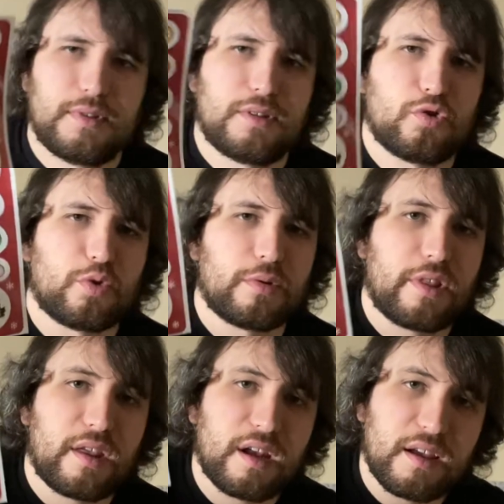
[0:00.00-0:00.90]
Normally
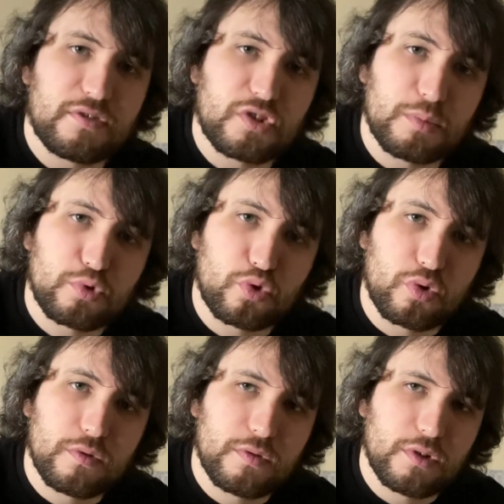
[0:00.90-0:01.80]
they'd have some
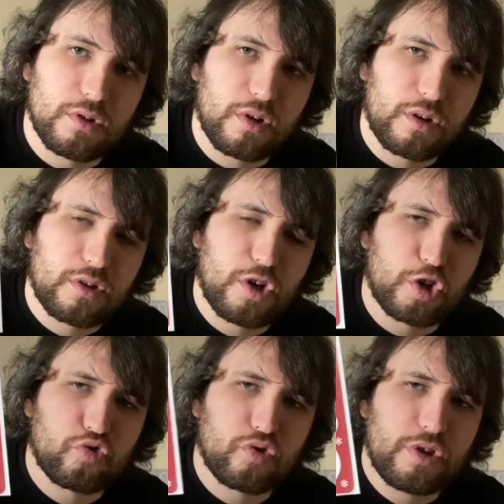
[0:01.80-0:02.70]
sort of like
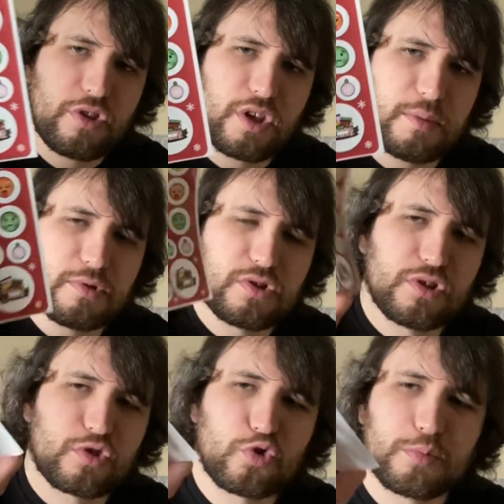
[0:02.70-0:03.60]
country themed
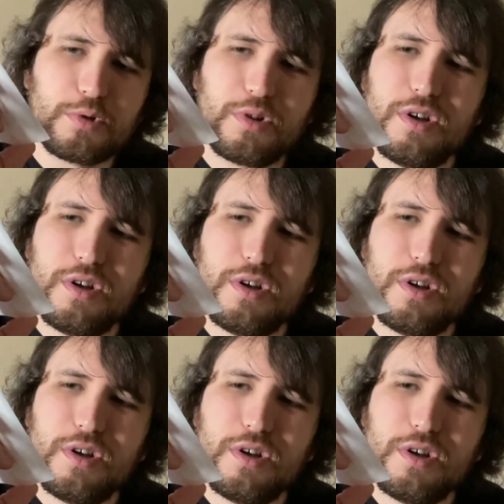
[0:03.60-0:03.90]
sticker, but